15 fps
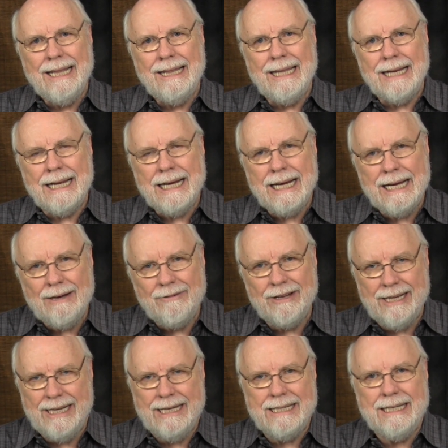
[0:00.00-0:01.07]
the
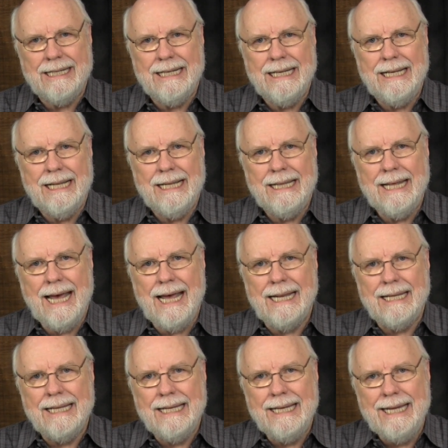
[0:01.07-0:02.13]
covenant
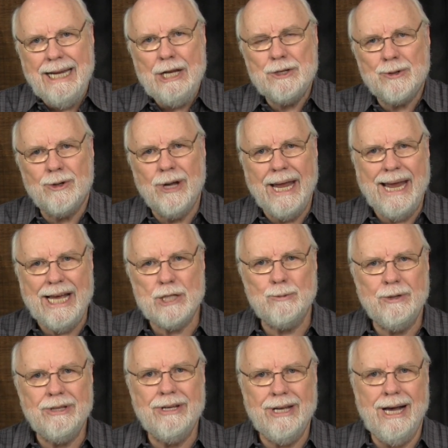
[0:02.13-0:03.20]
that Israel has
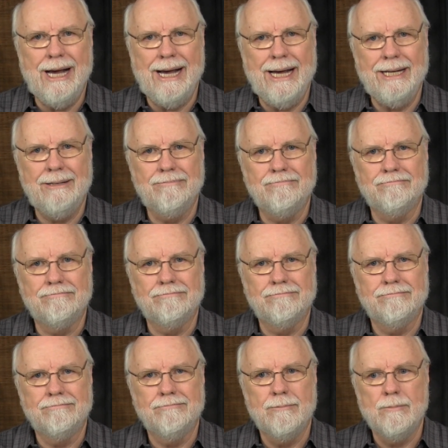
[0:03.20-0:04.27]
with God.
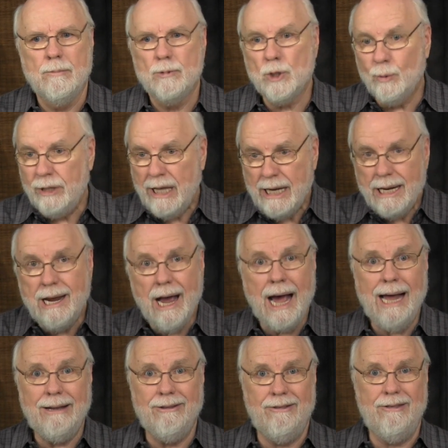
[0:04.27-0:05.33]
So when they
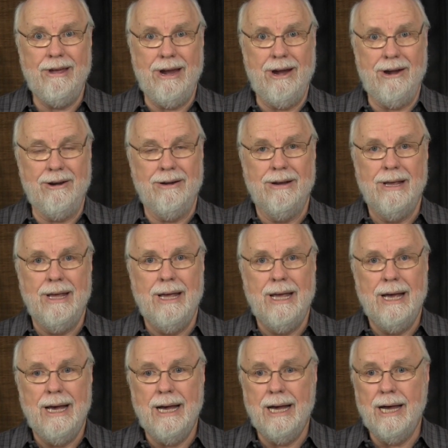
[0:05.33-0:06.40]
got there,
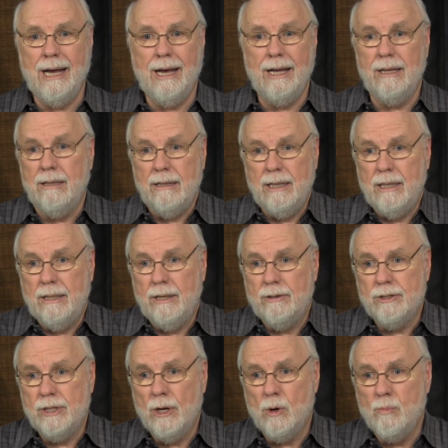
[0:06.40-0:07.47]

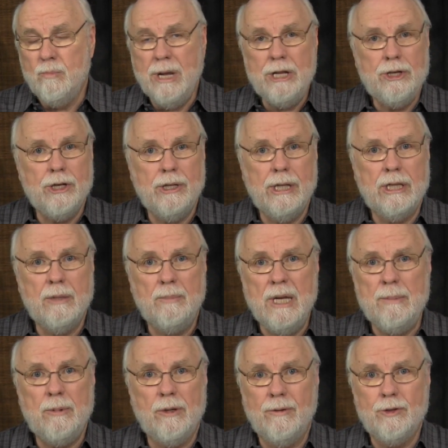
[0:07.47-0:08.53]
there's no mention that the
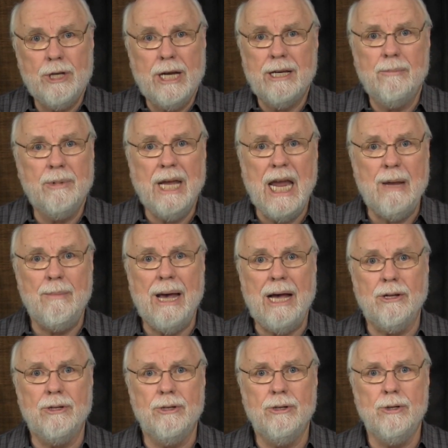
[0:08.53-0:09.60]
people of Shechem came
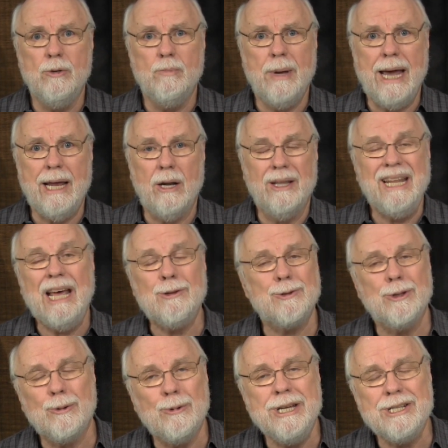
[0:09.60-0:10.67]
out to do battle. And that's
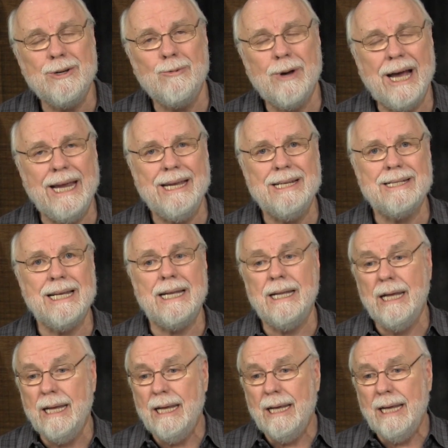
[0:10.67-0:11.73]
the reason why is that